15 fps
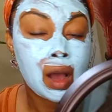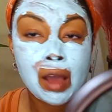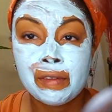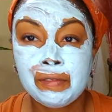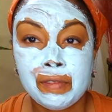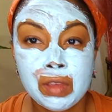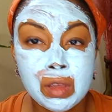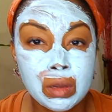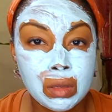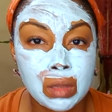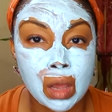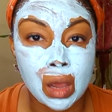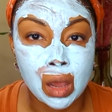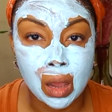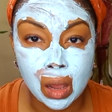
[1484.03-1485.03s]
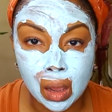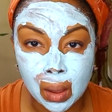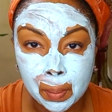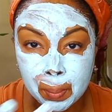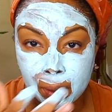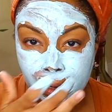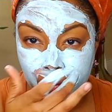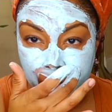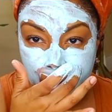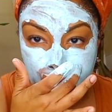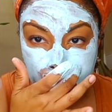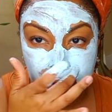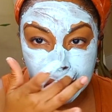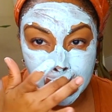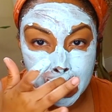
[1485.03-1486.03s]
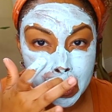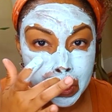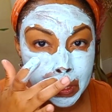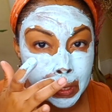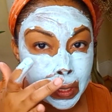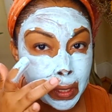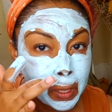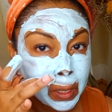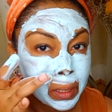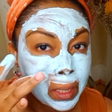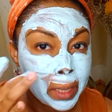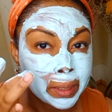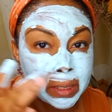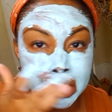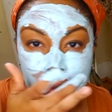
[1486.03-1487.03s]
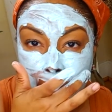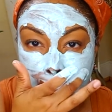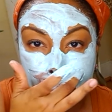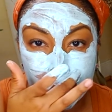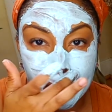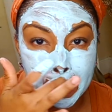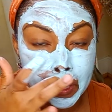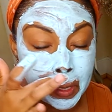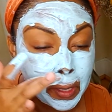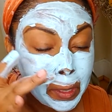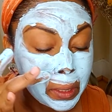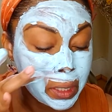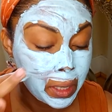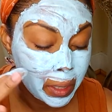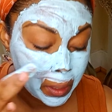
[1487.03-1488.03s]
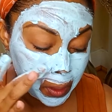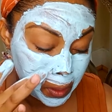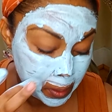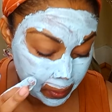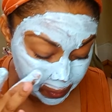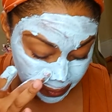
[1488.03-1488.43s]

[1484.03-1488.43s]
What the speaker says: I feel a bit of a sting, a light sting underneath here.